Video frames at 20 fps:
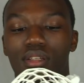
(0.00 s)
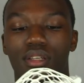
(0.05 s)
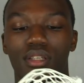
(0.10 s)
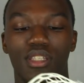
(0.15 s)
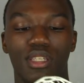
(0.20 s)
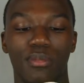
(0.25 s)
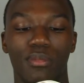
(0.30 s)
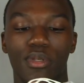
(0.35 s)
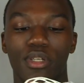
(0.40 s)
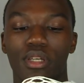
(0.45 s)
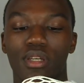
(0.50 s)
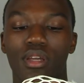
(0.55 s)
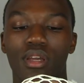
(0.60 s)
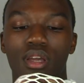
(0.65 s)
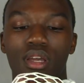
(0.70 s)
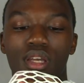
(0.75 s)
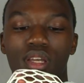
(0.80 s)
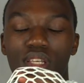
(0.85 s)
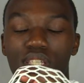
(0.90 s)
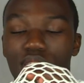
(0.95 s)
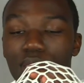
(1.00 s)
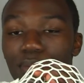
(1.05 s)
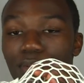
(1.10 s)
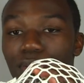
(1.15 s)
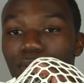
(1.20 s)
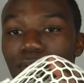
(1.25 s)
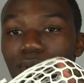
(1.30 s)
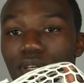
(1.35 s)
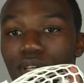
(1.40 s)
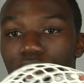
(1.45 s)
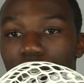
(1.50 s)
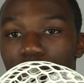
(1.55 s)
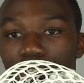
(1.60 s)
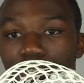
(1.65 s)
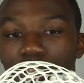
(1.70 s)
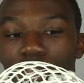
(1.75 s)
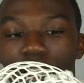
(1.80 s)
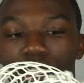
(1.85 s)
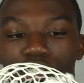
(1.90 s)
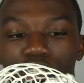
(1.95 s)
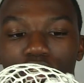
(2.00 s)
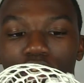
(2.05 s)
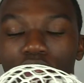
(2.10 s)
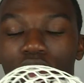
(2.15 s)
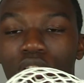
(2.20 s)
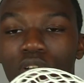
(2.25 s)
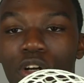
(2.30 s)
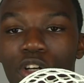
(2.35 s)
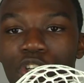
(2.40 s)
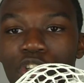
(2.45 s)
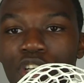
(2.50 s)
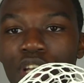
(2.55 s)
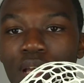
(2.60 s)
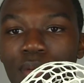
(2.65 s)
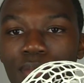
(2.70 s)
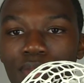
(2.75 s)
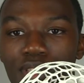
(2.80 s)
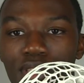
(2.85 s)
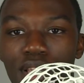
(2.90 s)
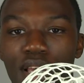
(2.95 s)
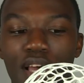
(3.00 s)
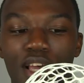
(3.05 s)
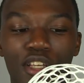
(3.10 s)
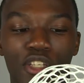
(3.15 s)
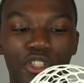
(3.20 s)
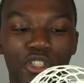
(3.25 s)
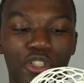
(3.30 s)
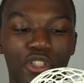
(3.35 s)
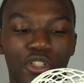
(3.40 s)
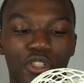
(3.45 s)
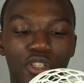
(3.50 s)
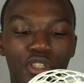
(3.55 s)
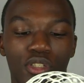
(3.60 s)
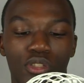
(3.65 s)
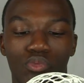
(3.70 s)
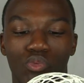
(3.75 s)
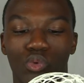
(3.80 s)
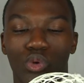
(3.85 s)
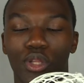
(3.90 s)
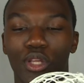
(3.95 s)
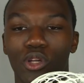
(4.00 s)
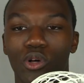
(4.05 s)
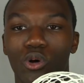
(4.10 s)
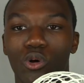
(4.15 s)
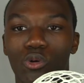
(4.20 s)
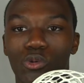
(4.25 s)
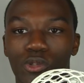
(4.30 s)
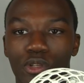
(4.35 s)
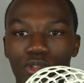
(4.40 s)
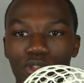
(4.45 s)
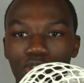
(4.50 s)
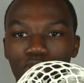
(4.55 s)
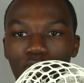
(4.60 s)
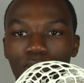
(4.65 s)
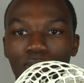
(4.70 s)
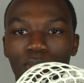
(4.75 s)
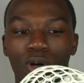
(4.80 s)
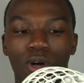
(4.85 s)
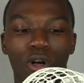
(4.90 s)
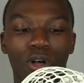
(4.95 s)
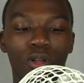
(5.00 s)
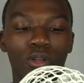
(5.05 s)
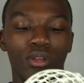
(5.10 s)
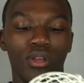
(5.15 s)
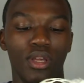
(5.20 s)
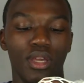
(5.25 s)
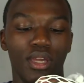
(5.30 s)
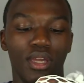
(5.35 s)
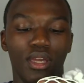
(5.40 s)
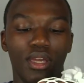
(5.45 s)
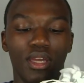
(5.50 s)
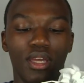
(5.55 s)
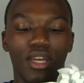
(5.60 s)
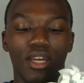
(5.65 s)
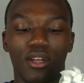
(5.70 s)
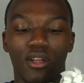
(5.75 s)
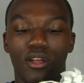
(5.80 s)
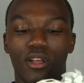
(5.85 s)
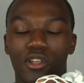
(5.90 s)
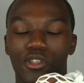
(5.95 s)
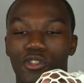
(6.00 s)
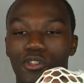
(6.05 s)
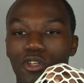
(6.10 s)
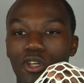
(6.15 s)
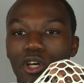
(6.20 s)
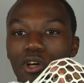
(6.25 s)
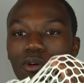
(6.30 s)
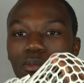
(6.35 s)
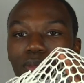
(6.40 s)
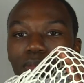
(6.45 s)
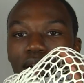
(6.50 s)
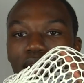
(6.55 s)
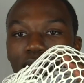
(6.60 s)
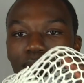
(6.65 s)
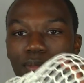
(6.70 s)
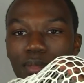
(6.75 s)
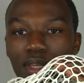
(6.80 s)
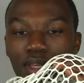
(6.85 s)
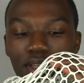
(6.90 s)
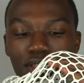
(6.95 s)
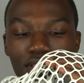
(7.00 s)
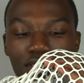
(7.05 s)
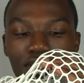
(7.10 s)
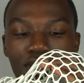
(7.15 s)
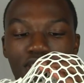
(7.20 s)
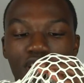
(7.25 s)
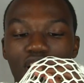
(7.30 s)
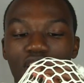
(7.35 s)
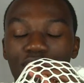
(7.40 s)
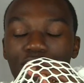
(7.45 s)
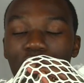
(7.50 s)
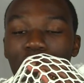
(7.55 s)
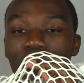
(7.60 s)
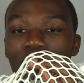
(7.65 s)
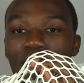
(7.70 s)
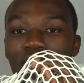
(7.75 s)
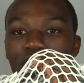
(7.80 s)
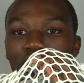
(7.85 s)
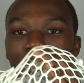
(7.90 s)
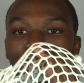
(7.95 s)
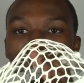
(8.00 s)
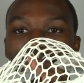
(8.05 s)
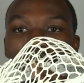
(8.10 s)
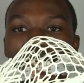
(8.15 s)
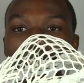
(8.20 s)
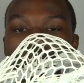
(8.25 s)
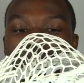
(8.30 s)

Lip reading: Simply because of that slightly larger diamond size, just really holds onto the ball, and also by it being a softer mesh,